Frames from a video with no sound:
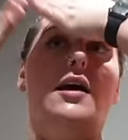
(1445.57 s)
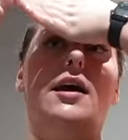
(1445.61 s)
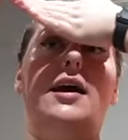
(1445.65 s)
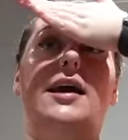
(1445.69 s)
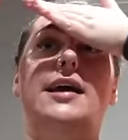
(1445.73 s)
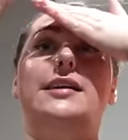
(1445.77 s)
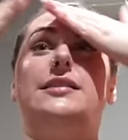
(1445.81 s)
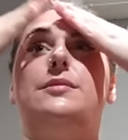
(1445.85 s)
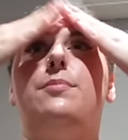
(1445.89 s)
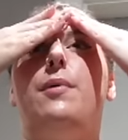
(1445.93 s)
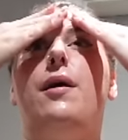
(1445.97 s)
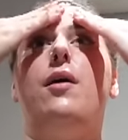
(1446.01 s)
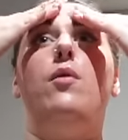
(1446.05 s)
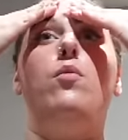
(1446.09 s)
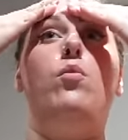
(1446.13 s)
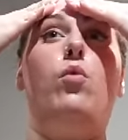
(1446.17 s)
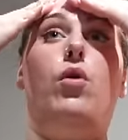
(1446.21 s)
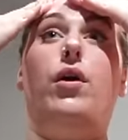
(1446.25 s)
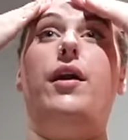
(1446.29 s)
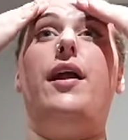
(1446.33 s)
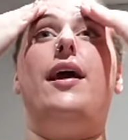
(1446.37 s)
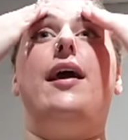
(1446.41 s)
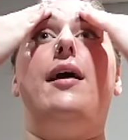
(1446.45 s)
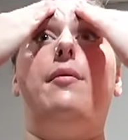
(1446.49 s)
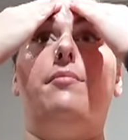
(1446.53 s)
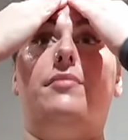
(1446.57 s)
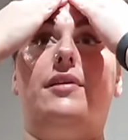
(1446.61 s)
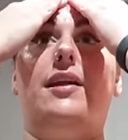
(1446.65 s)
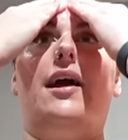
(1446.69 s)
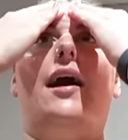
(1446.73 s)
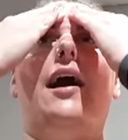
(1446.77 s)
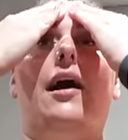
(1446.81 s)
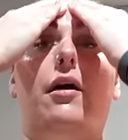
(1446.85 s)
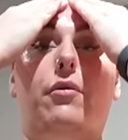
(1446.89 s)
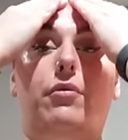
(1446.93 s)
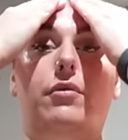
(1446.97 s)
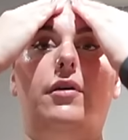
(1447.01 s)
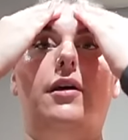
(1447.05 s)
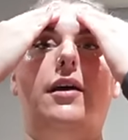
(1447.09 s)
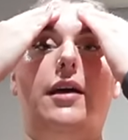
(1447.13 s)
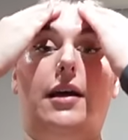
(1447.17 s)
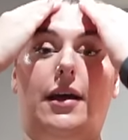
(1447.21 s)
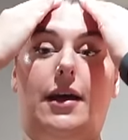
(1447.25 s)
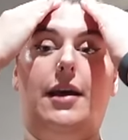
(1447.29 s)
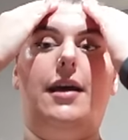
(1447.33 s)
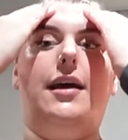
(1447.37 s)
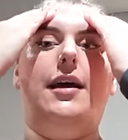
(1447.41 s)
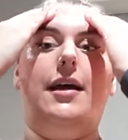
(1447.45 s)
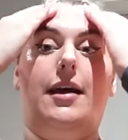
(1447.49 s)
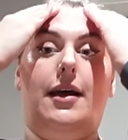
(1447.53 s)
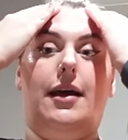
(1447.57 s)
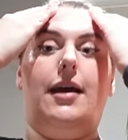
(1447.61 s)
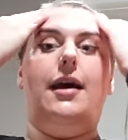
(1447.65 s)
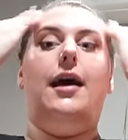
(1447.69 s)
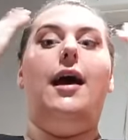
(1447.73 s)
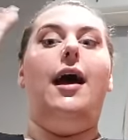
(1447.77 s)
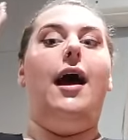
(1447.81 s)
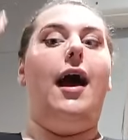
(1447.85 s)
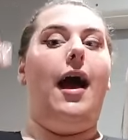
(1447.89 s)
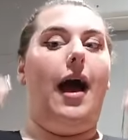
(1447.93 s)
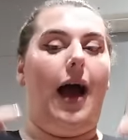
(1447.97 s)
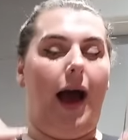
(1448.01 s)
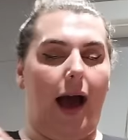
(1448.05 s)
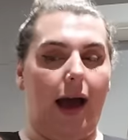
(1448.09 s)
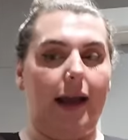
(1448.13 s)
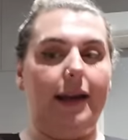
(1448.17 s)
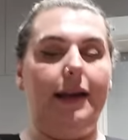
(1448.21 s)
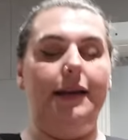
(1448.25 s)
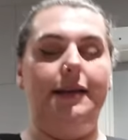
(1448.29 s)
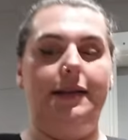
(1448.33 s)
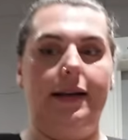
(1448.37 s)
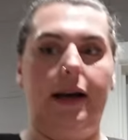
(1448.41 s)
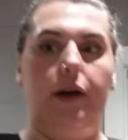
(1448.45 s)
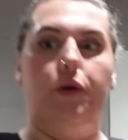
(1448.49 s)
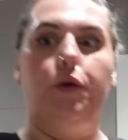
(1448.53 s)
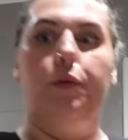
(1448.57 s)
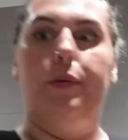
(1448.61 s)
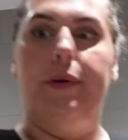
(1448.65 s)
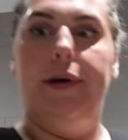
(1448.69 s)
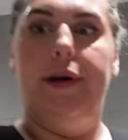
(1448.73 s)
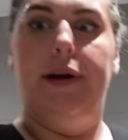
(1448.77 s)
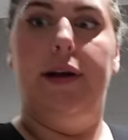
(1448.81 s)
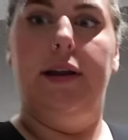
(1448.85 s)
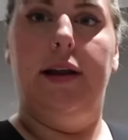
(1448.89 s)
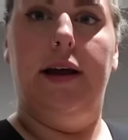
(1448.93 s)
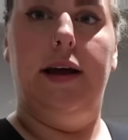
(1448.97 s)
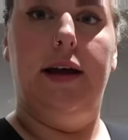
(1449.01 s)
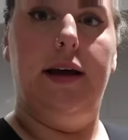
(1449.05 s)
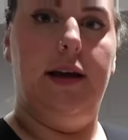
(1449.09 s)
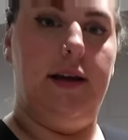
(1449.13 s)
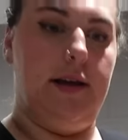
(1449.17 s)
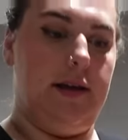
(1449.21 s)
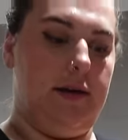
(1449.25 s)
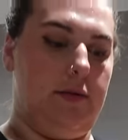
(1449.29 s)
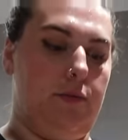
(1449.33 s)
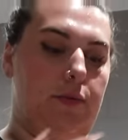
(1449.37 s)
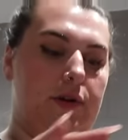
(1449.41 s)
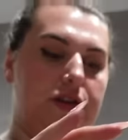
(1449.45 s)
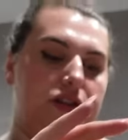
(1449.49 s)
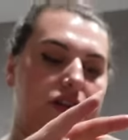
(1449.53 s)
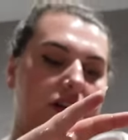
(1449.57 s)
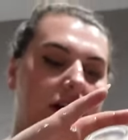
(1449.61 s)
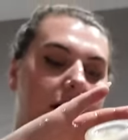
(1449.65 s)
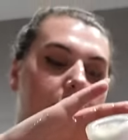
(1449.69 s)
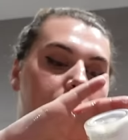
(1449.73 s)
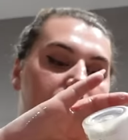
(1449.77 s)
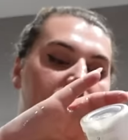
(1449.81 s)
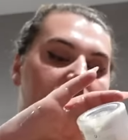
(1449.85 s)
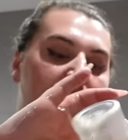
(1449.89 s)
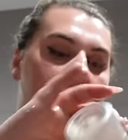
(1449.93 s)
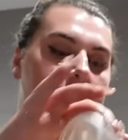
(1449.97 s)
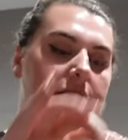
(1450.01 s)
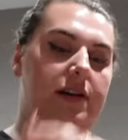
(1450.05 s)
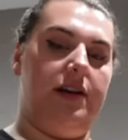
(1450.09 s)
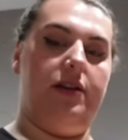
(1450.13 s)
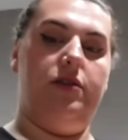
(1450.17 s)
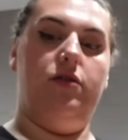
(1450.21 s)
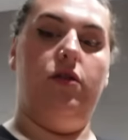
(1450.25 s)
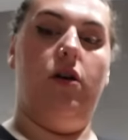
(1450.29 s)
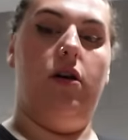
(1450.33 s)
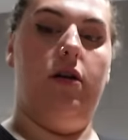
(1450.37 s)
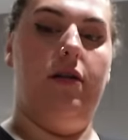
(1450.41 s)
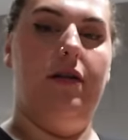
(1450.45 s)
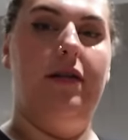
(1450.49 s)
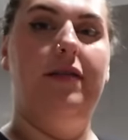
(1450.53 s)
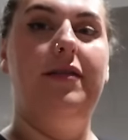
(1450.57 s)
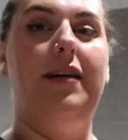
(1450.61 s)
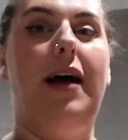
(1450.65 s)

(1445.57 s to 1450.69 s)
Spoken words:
It's about 1 a.m. now. I need to get up early, which I'm very not good.